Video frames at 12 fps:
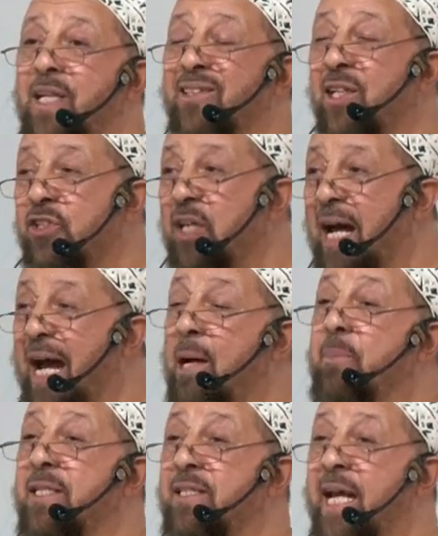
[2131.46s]
that the
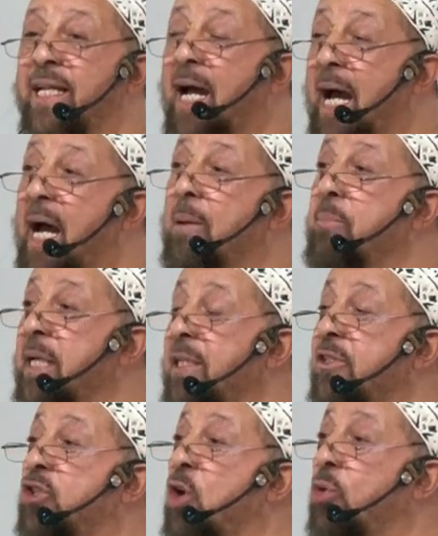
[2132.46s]
Sahaba said Ameen
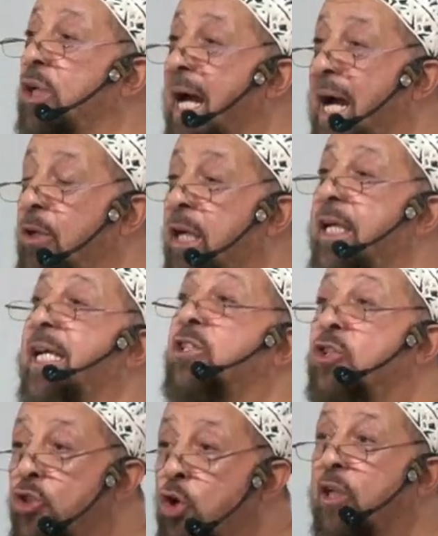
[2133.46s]
so loud, it
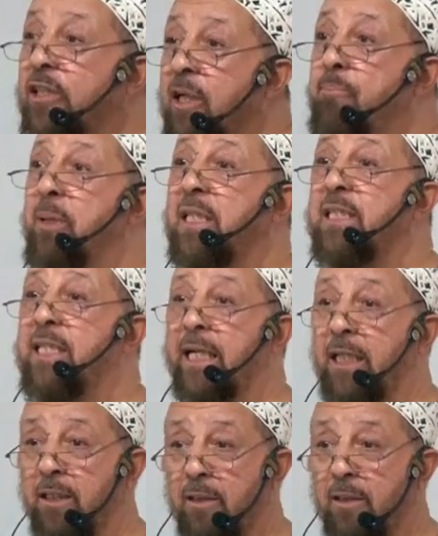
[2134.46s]
shook the building.